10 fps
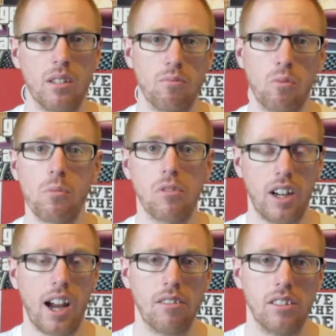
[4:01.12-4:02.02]
we were
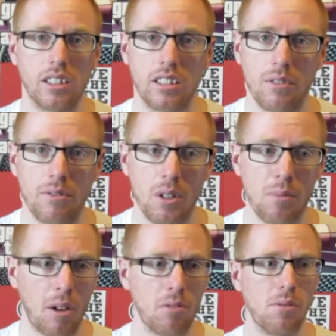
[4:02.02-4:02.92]
an hour into the
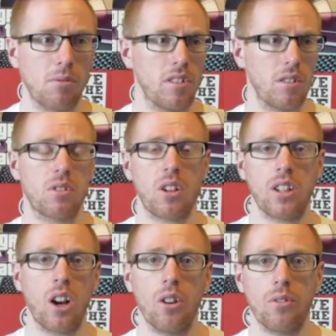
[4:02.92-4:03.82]
film, however, it was
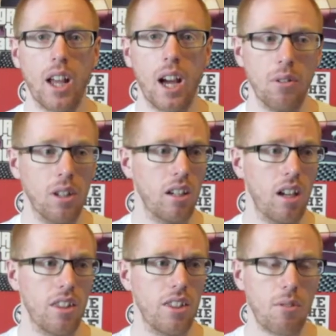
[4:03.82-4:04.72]
only half an hour,
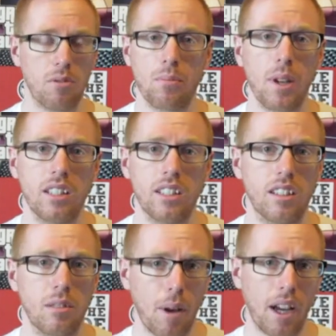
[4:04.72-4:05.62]
and that was
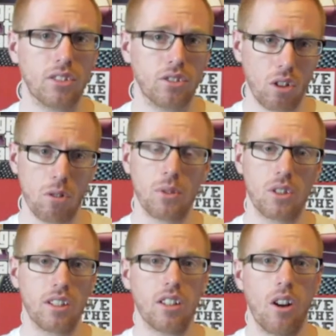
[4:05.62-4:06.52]
amazing. They packed so
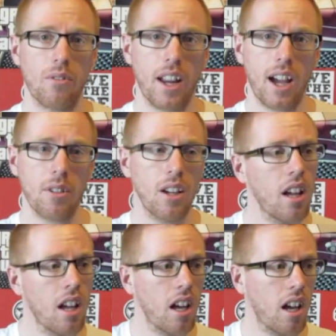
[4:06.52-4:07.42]
much into half an hour.
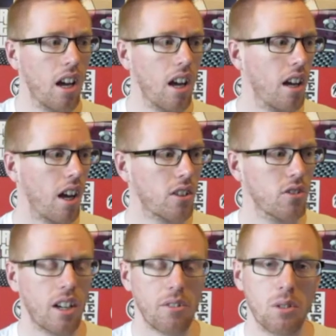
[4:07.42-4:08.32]
Uh, I
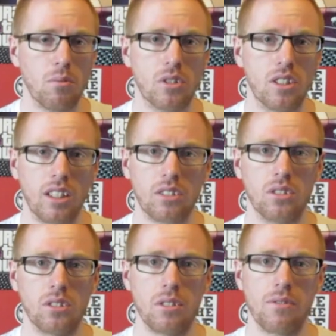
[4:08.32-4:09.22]
could carry on watching that
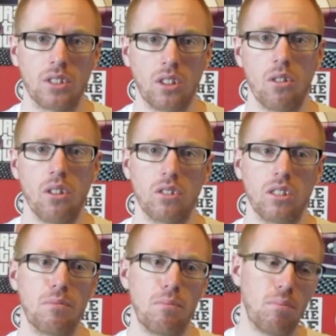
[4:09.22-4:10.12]
story for so
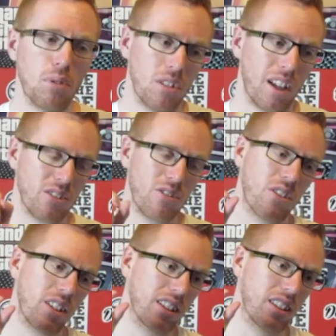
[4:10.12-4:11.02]
long. But I do
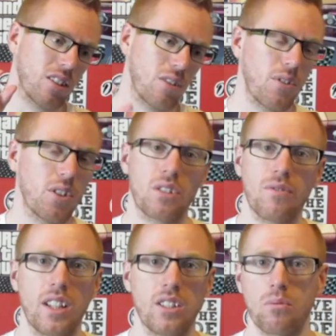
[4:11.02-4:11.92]
think that the first
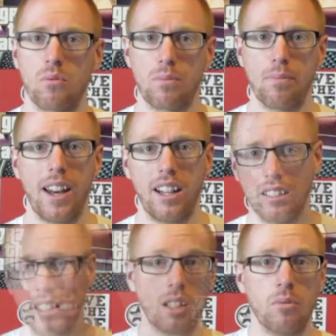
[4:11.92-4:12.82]
Avengers was better.
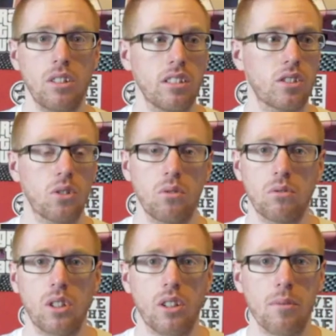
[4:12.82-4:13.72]
The second one is cool,
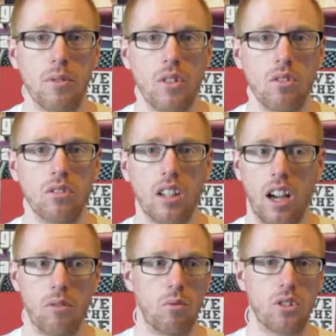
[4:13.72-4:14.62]
don't get me wrong,
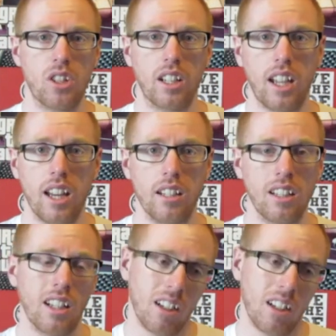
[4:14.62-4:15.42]
I'd watch it again,